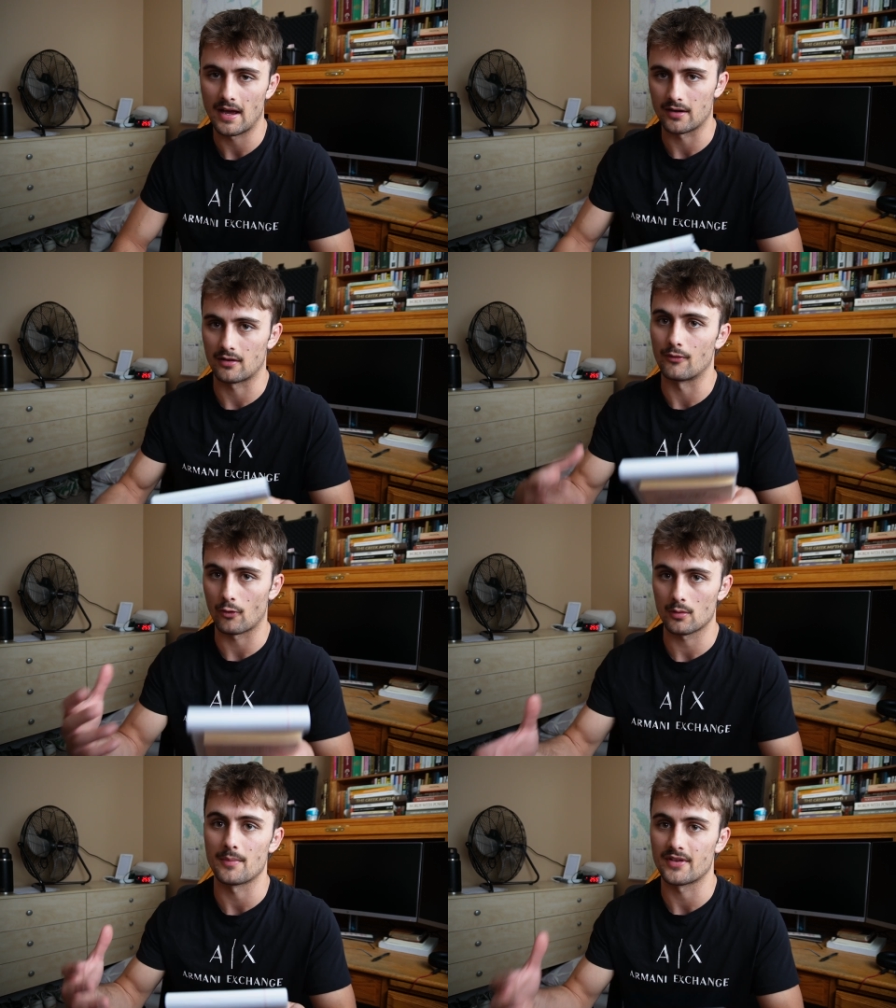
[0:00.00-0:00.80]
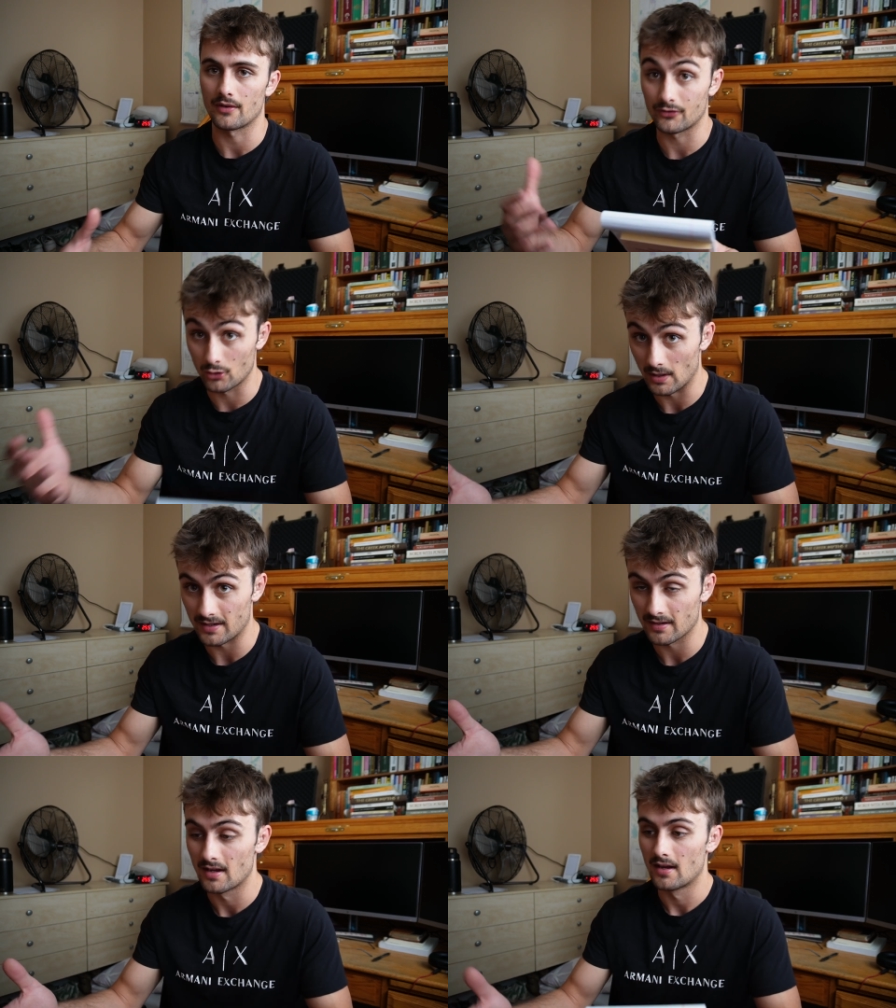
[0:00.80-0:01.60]
and conform themselves to
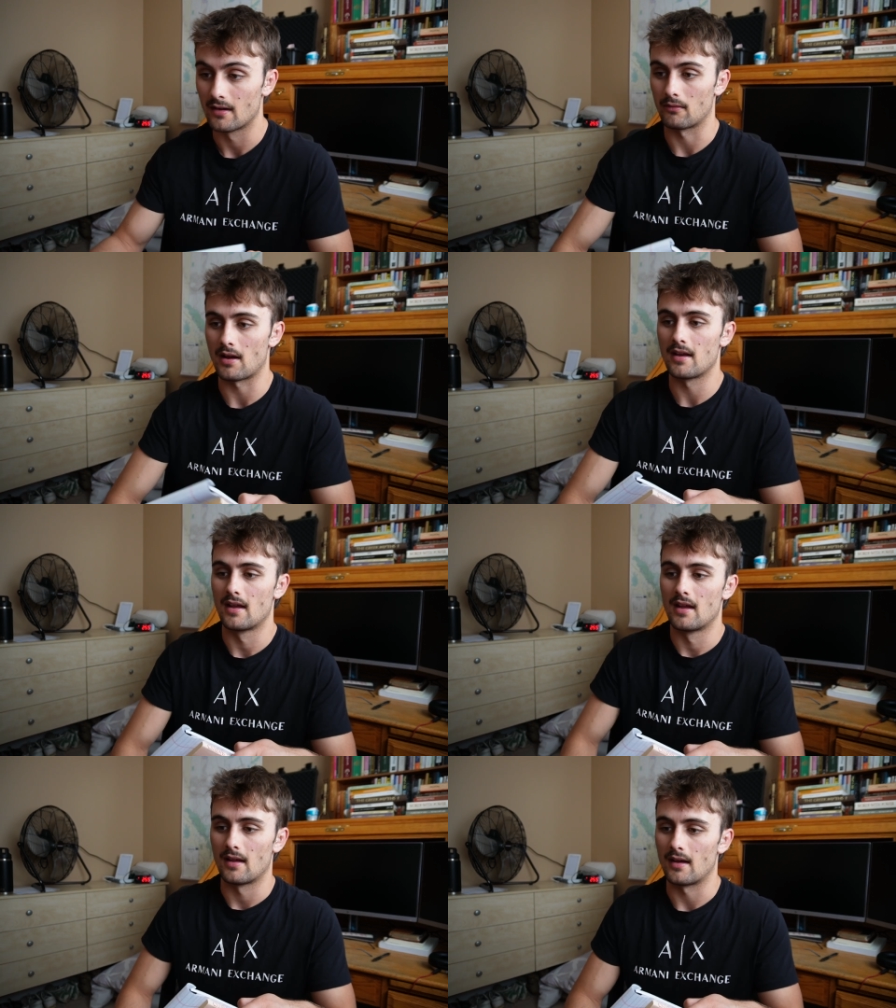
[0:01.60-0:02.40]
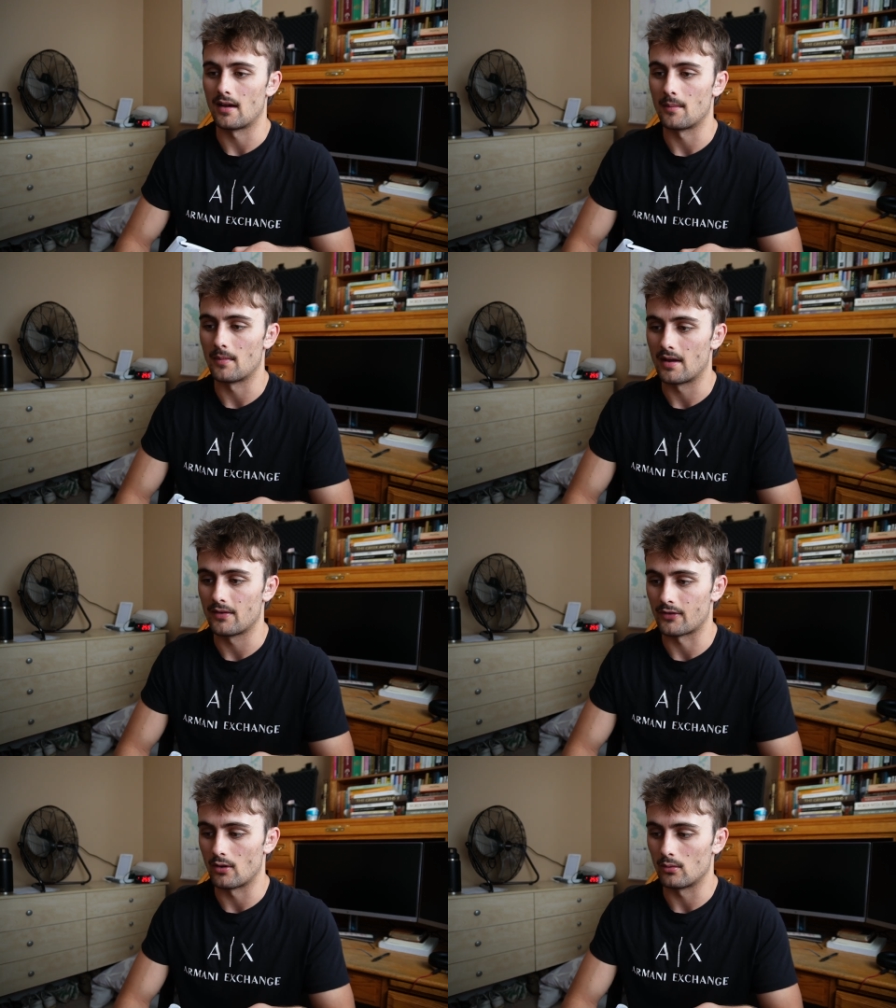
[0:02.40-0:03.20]
it, right?
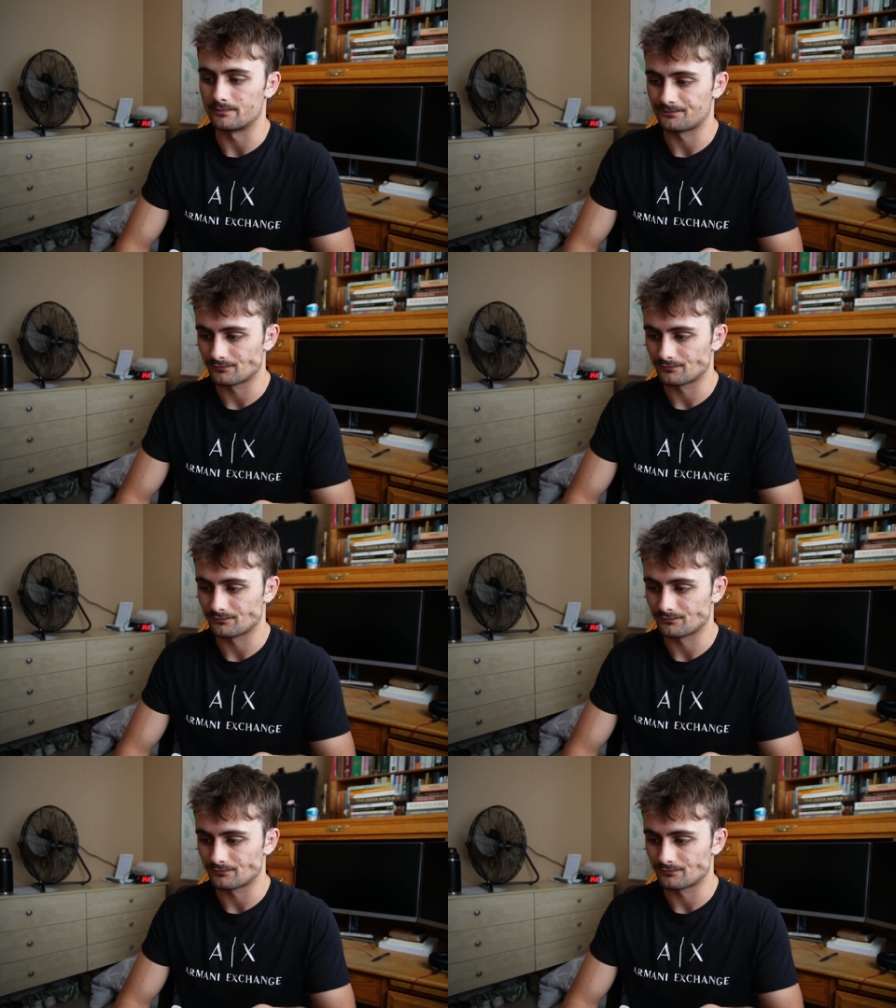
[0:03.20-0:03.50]
The